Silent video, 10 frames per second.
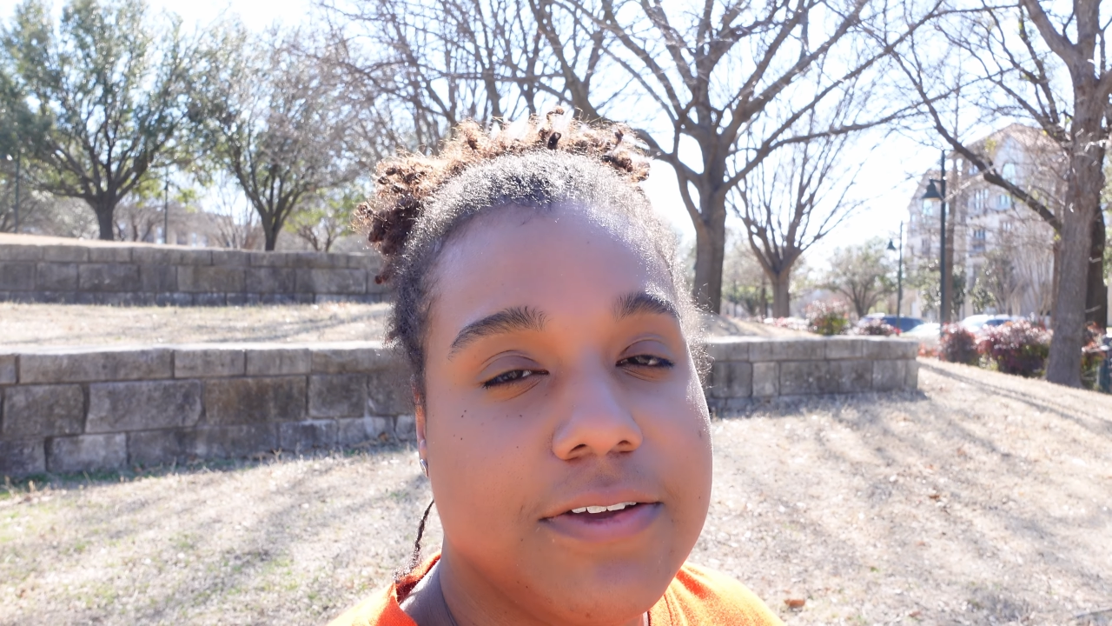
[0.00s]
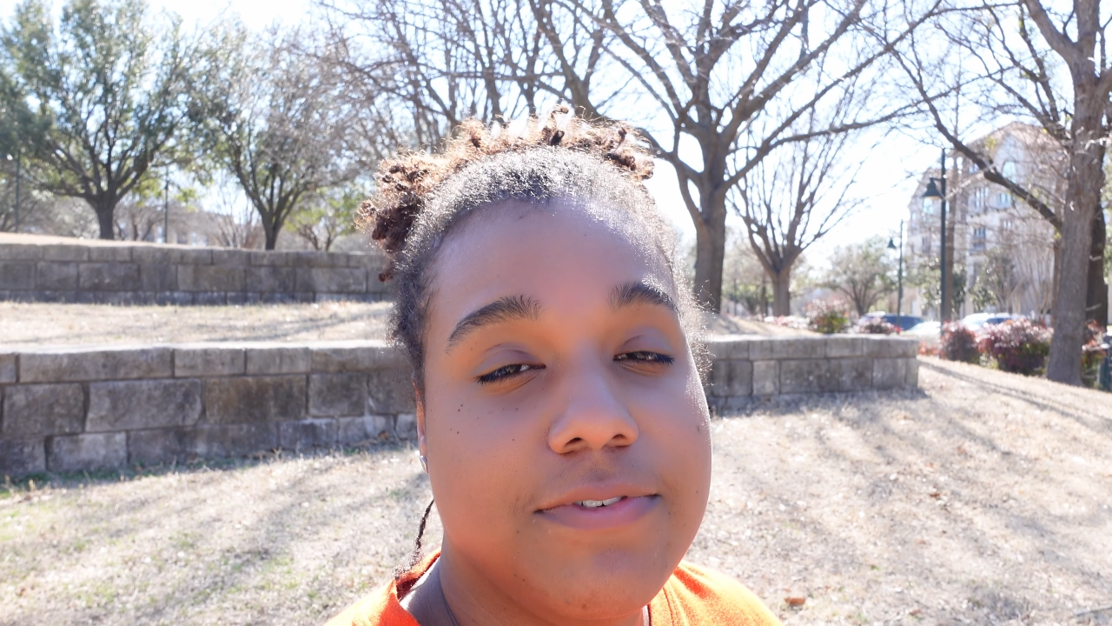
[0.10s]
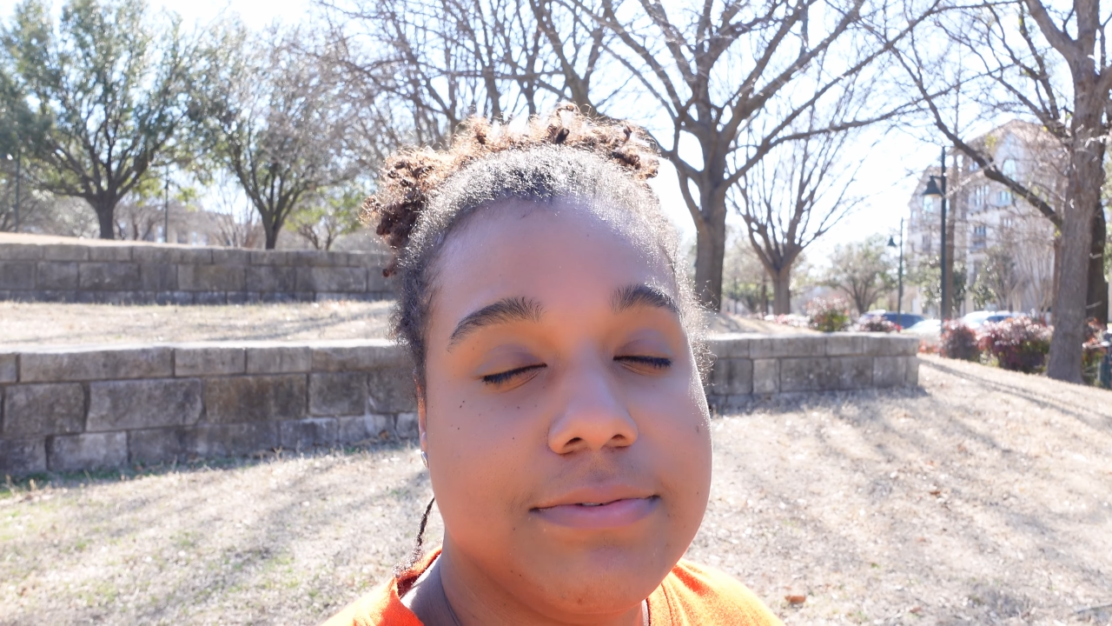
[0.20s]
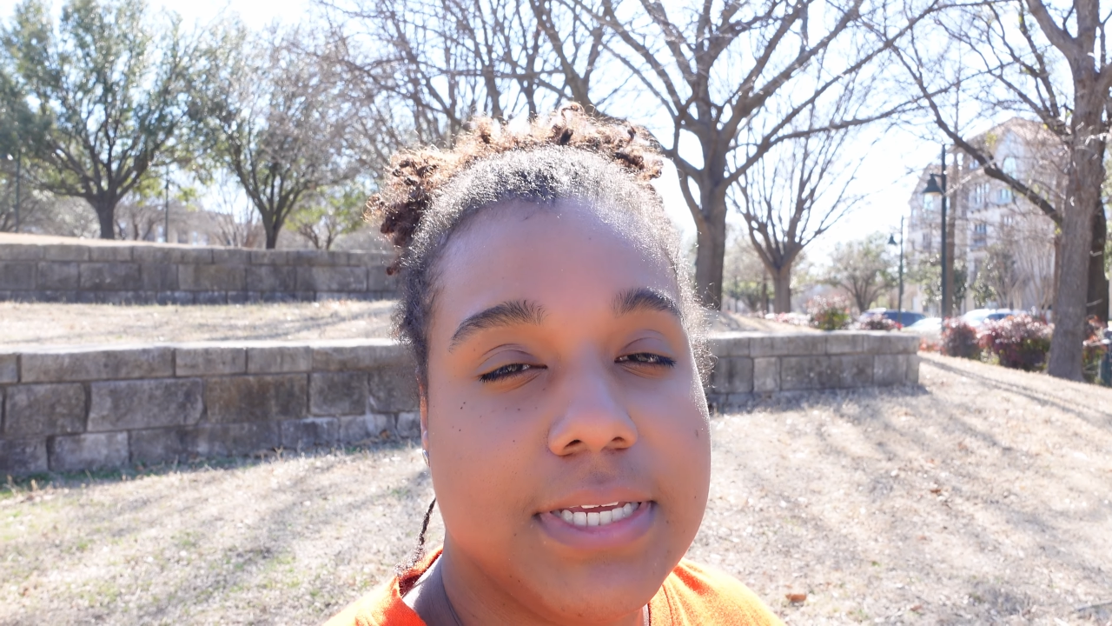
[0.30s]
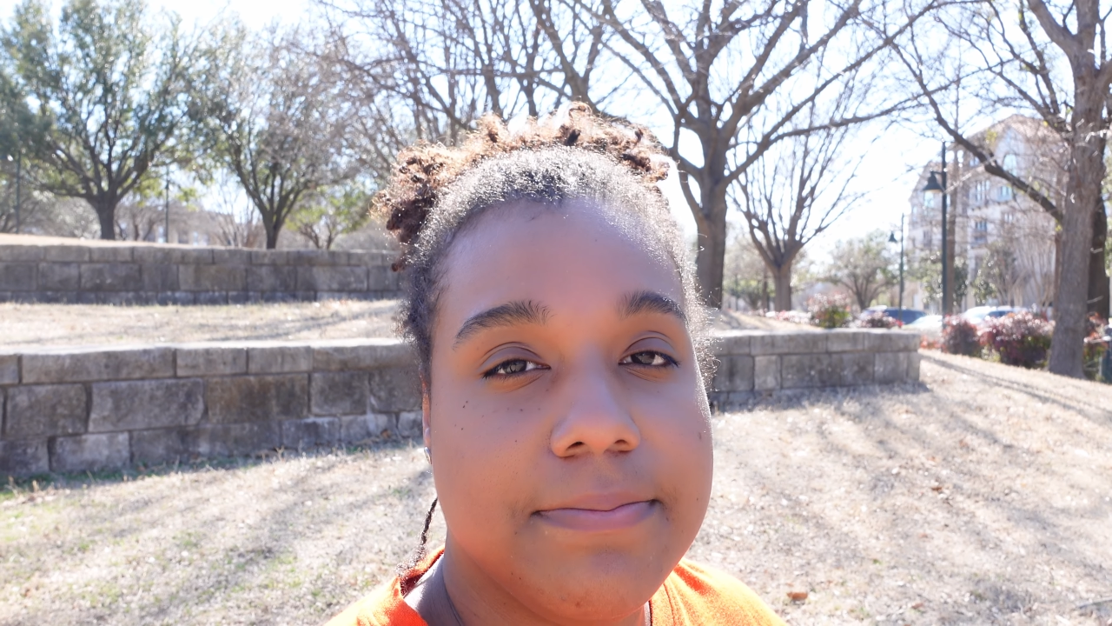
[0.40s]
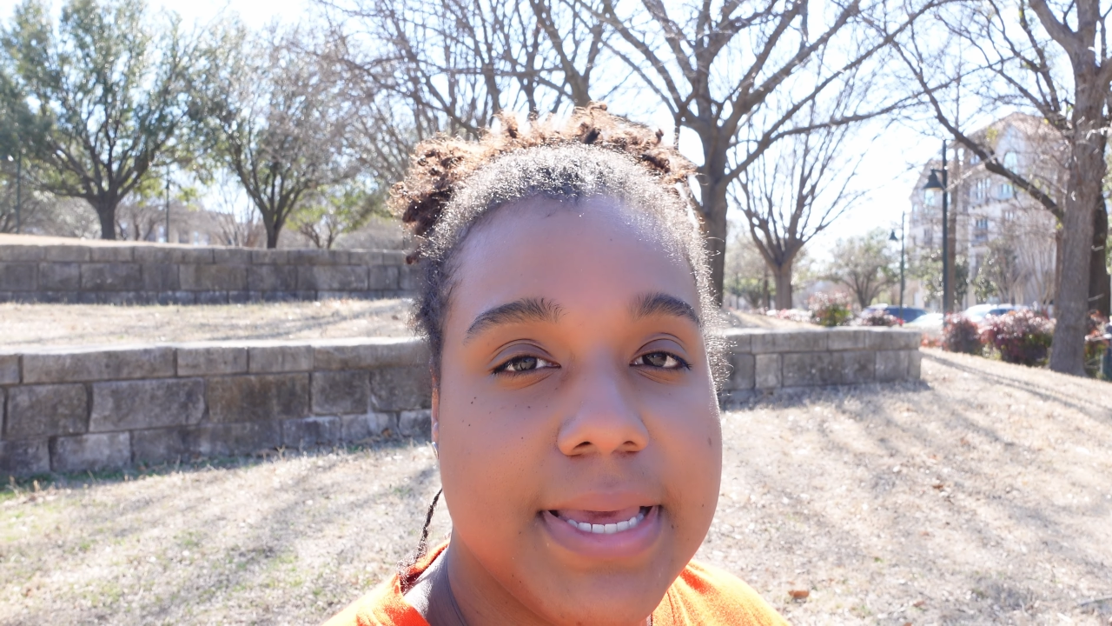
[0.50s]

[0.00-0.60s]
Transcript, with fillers: or 15